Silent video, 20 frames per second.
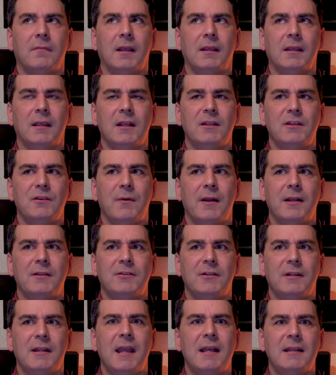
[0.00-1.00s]
and can you
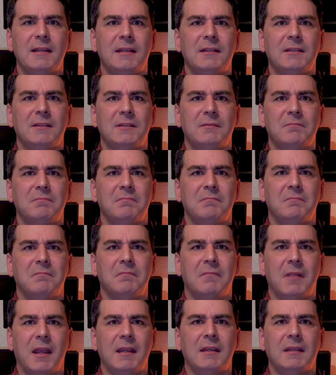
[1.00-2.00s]
actually edit
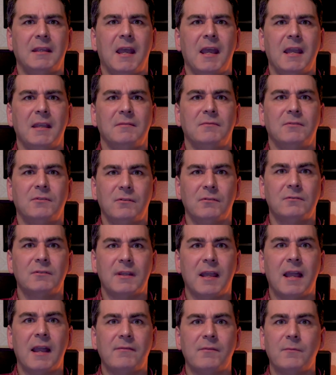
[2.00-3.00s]
8K? It's good
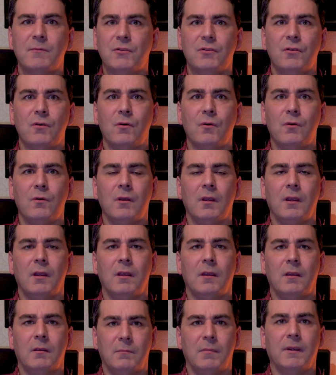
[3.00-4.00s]
to have, I'm sure,
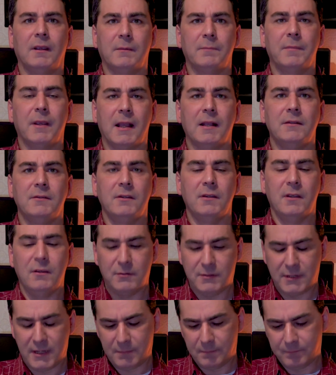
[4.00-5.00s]
but can you
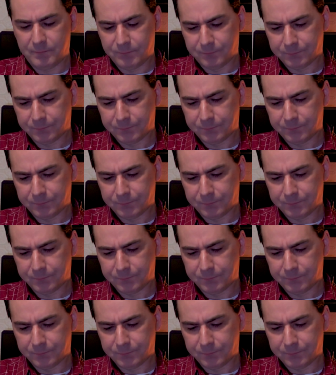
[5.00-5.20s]
use it?